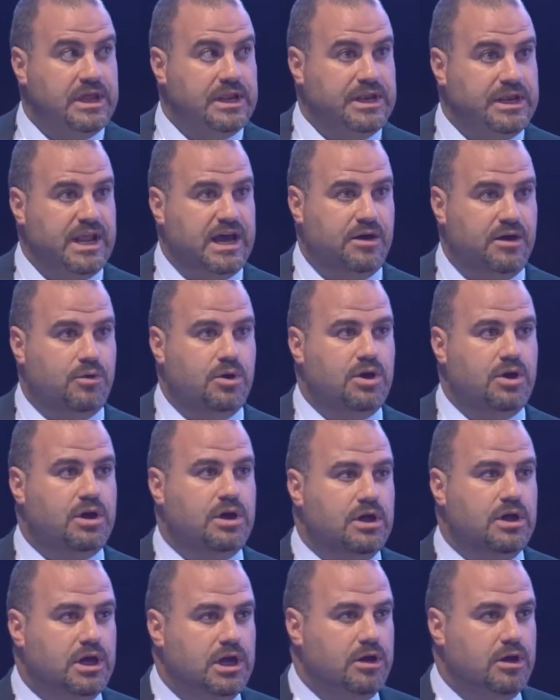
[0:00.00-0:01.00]
Now,
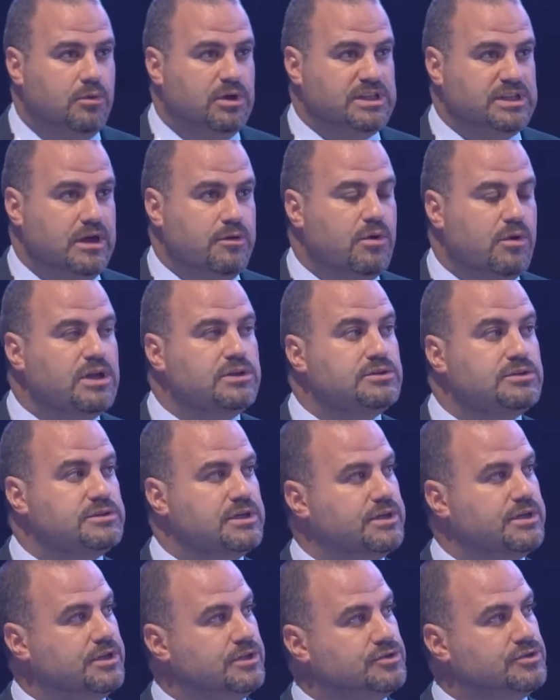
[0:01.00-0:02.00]
what I want
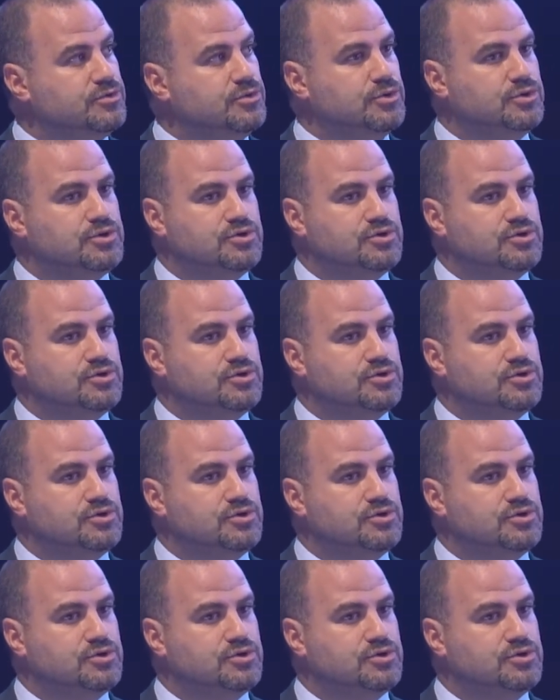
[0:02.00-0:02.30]
to